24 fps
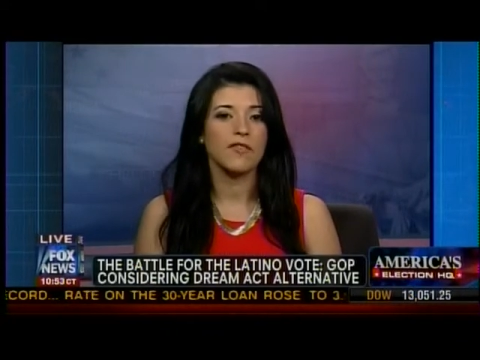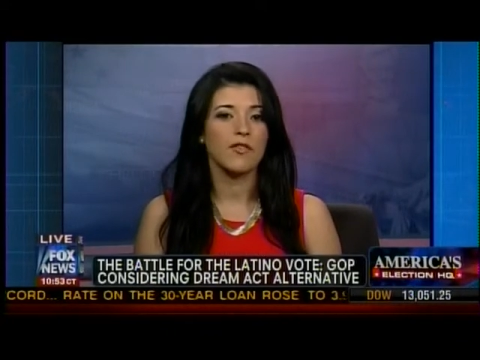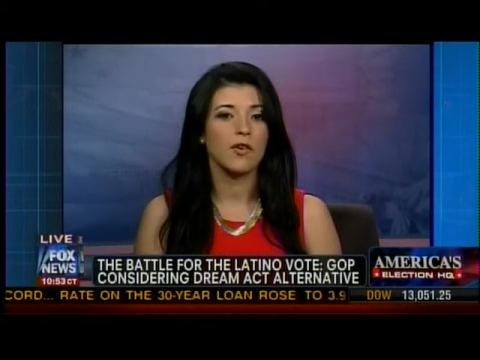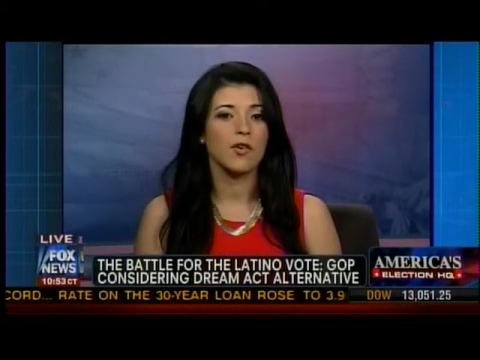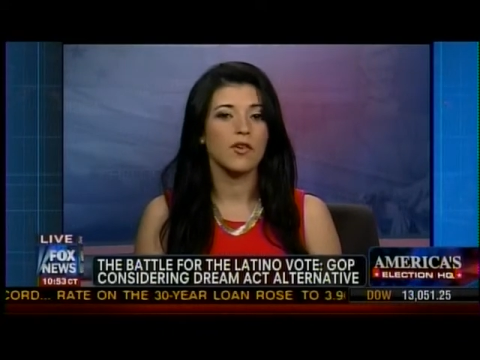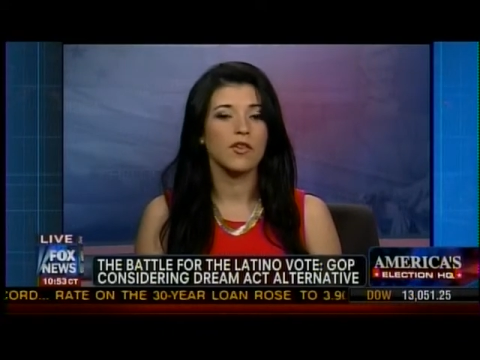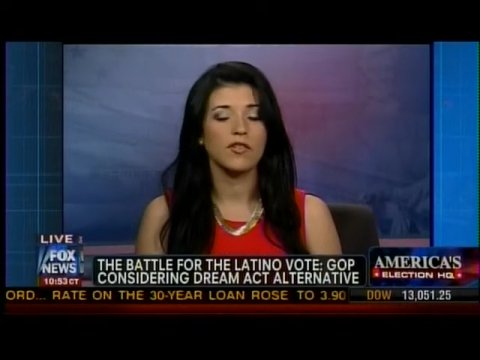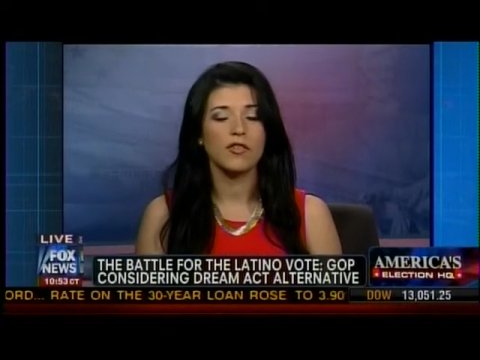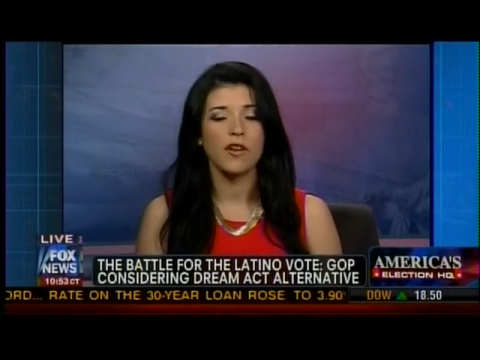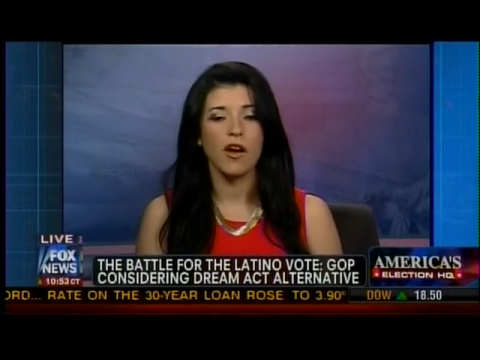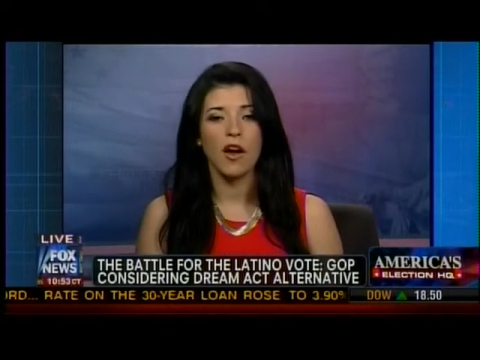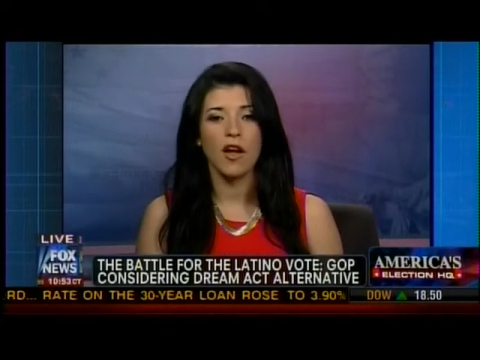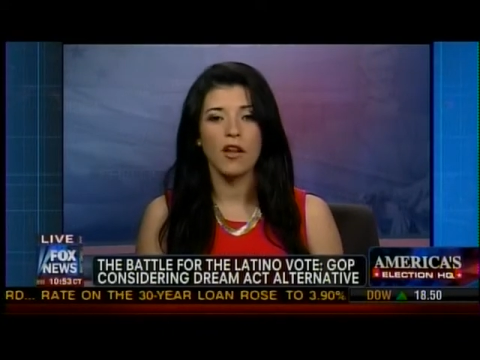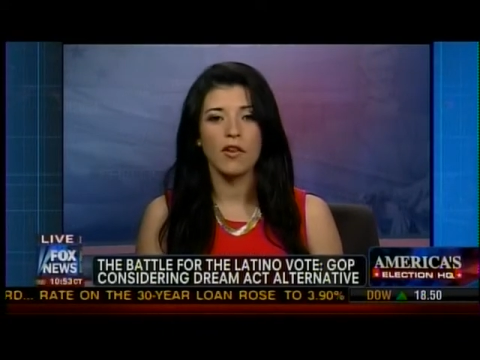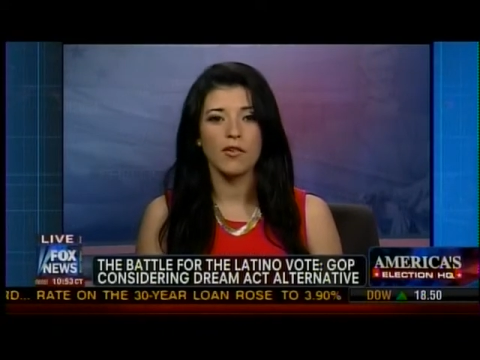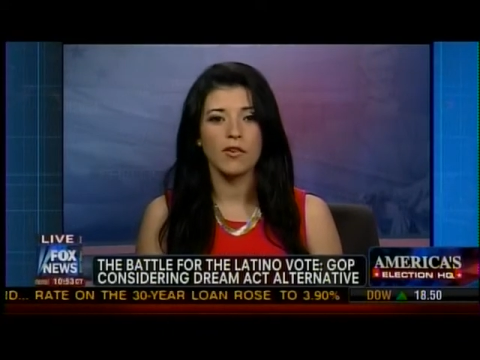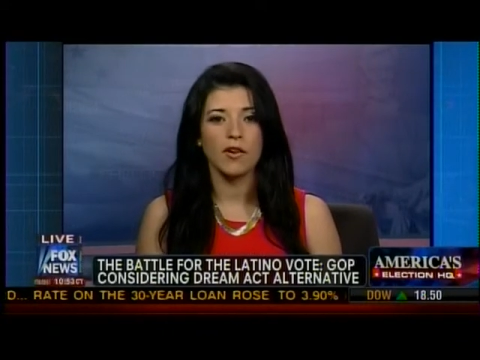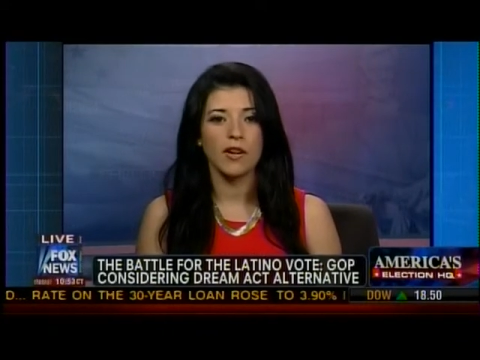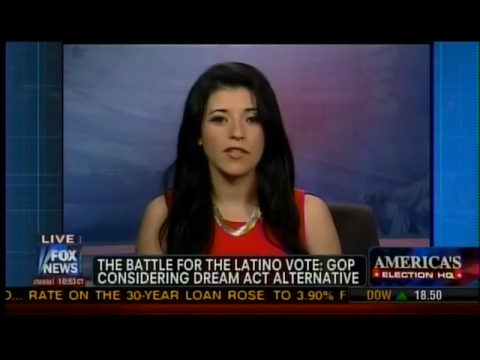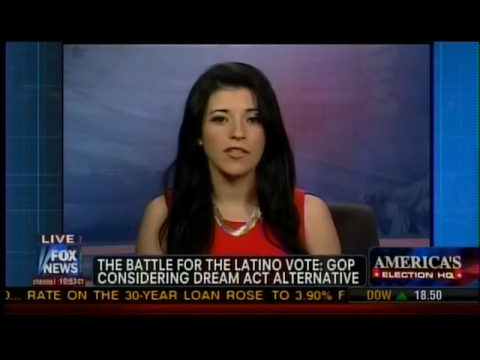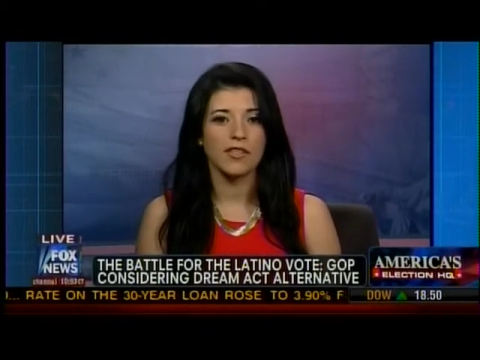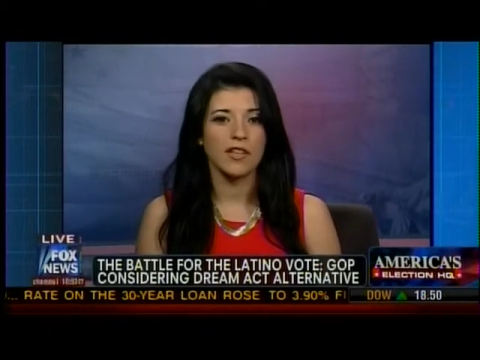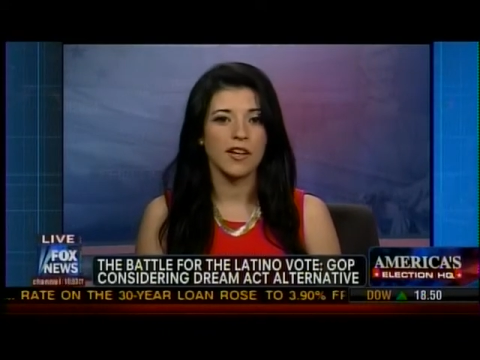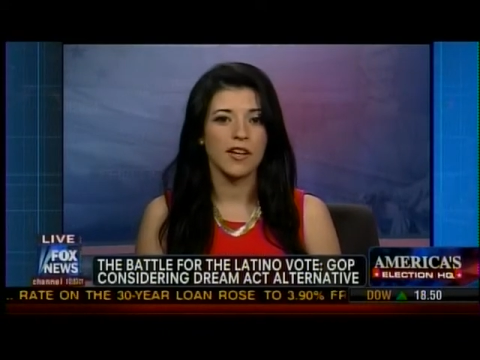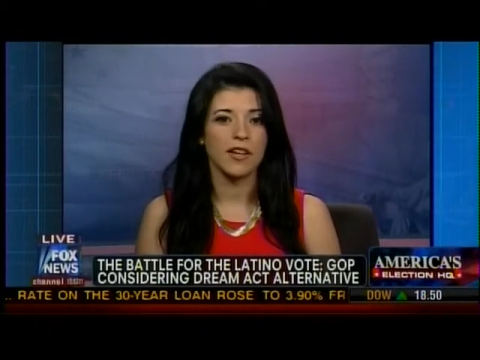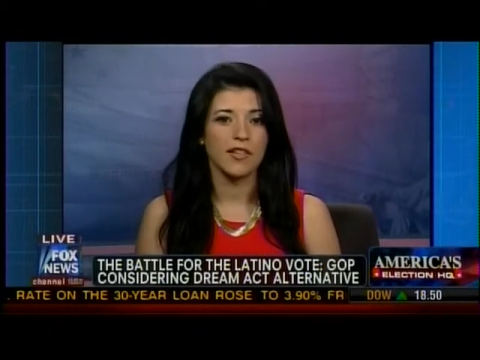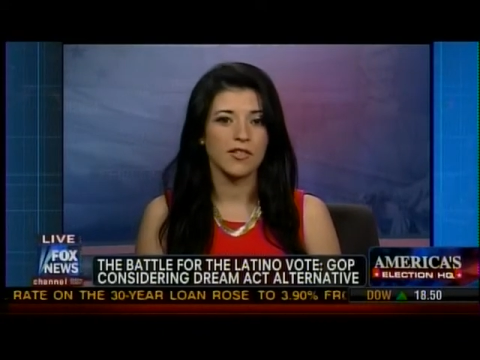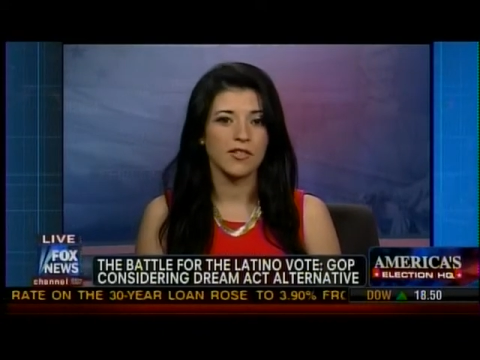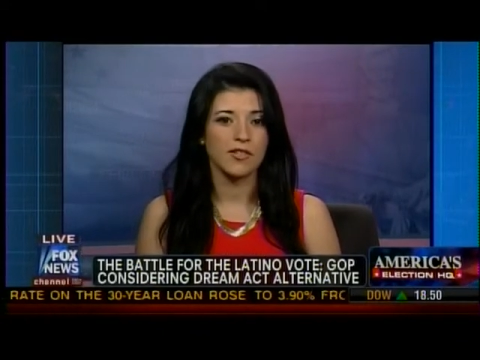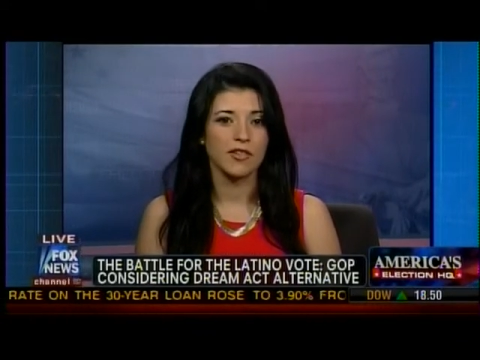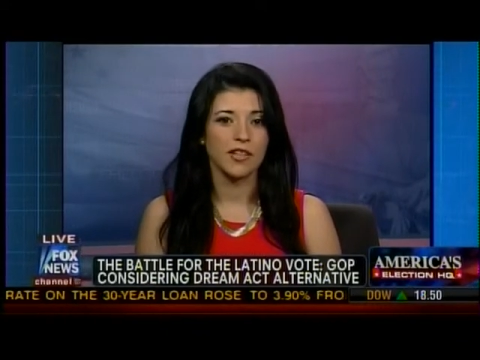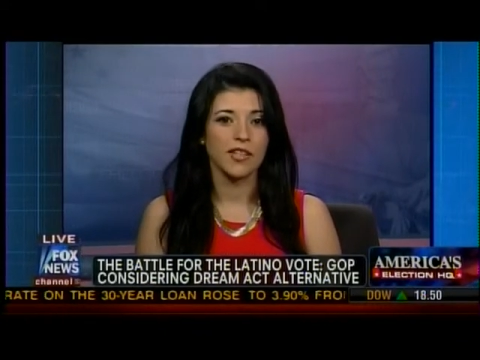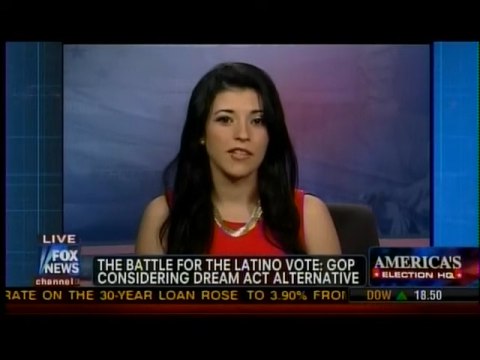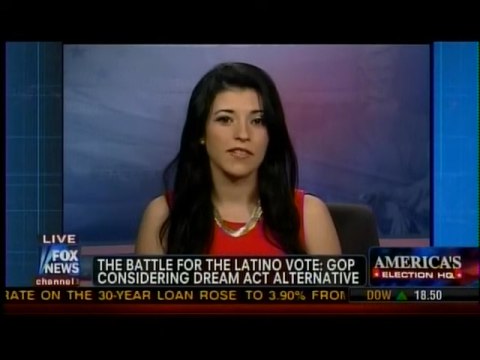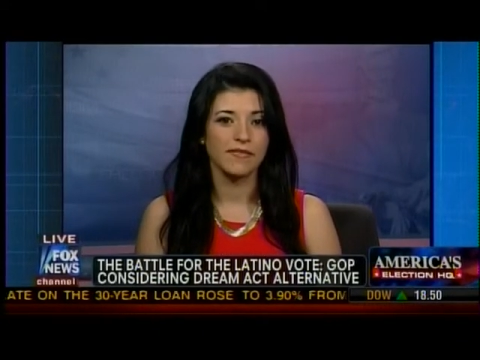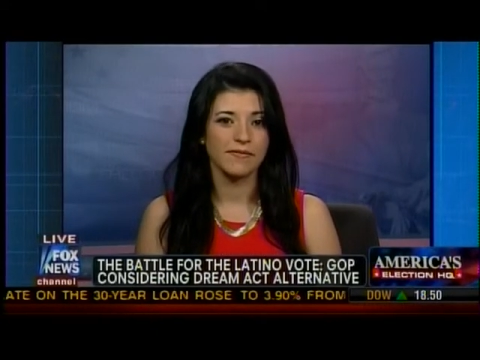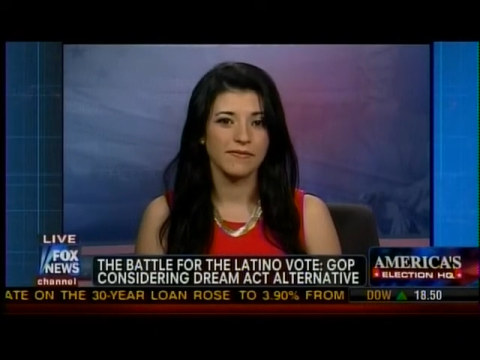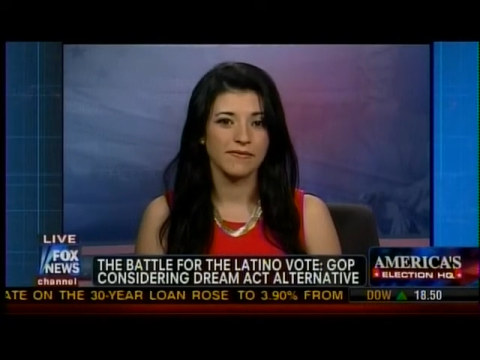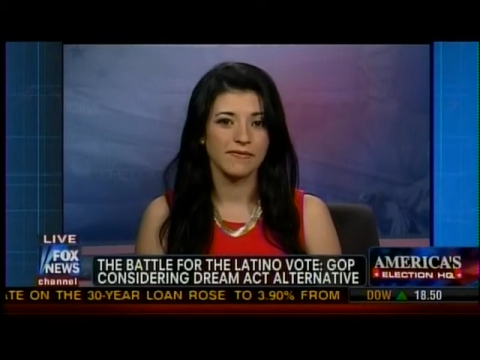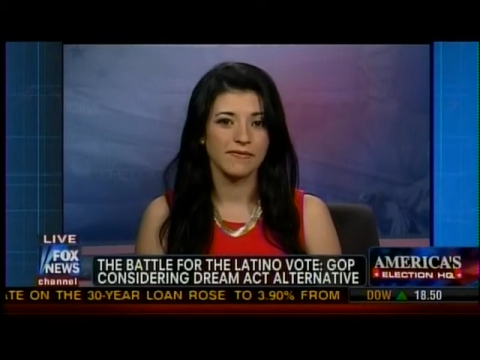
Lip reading: voters all across the country.